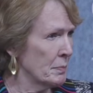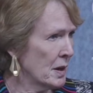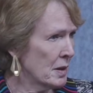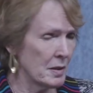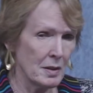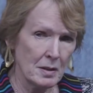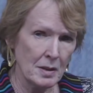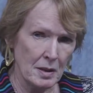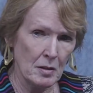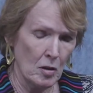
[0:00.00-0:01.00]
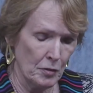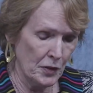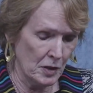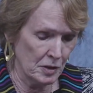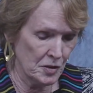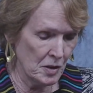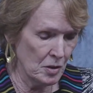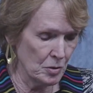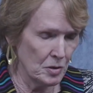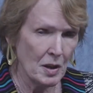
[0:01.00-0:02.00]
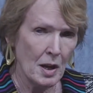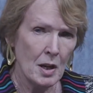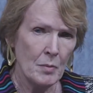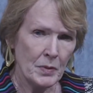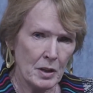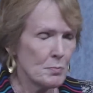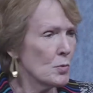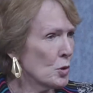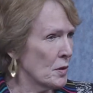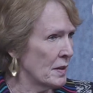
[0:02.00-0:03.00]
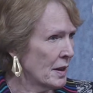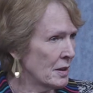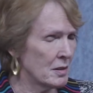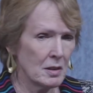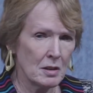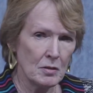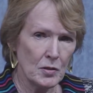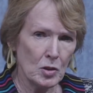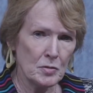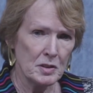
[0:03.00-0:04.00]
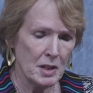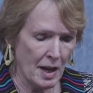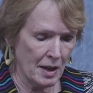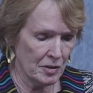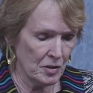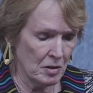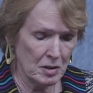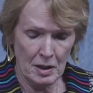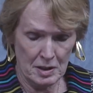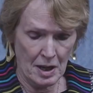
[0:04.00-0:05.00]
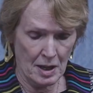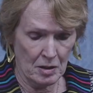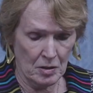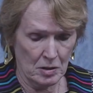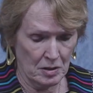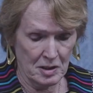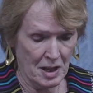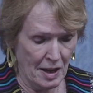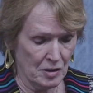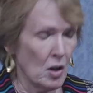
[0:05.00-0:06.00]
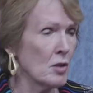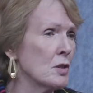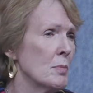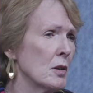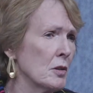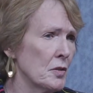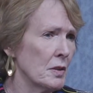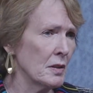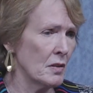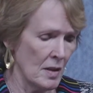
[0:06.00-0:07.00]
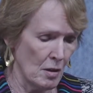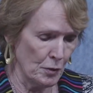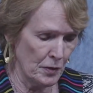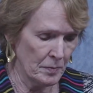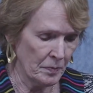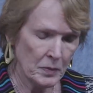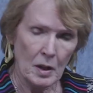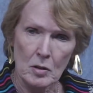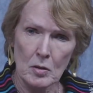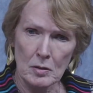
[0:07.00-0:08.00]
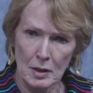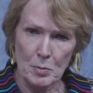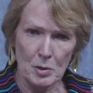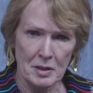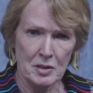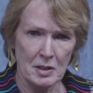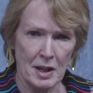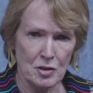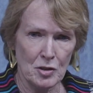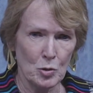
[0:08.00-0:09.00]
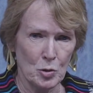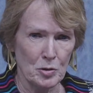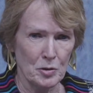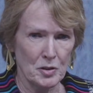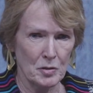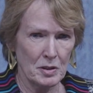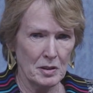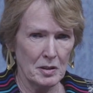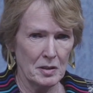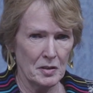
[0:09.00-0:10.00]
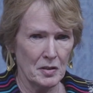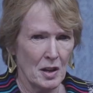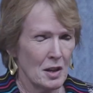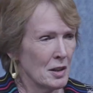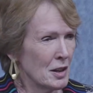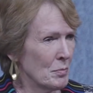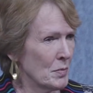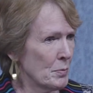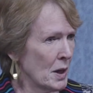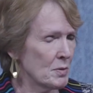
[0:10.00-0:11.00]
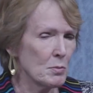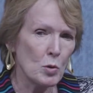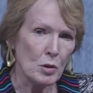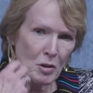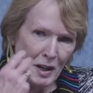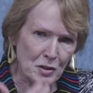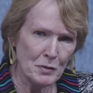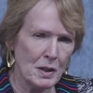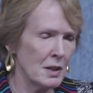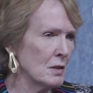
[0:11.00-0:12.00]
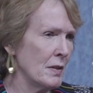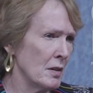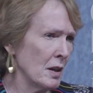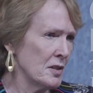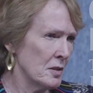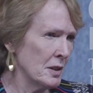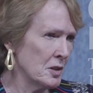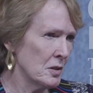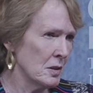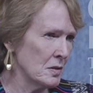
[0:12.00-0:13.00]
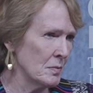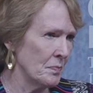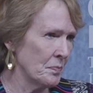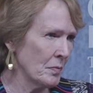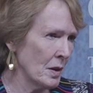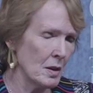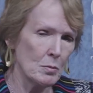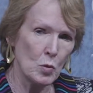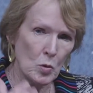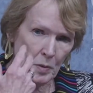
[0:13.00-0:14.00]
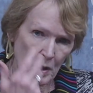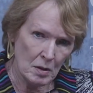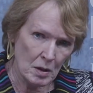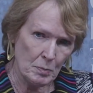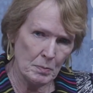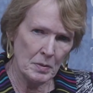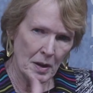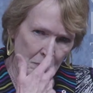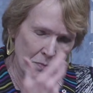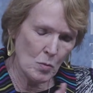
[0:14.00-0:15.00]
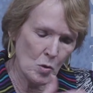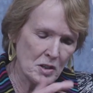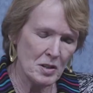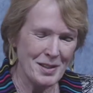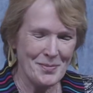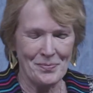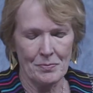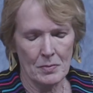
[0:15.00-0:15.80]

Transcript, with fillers: Party and, and on Fox News, is more than that. It involves attacks, uh, attack, attacks on democracy itself and on a liberal international order, so that it is um, perhaps a more aggressive kind of isolationism and a more, uh, uh, more um,